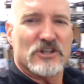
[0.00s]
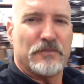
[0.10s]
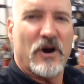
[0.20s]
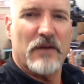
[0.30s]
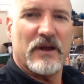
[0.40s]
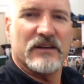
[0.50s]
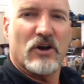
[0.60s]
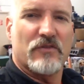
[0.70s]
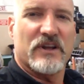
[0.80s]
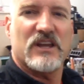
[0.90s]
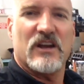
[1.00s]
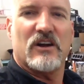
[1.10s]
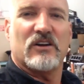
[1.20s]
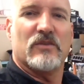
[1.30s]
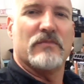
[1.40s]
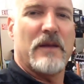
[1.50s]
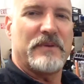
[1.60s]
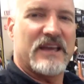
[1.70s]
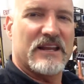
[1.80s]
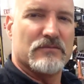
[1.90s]
department over here might
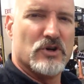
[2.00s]
be getting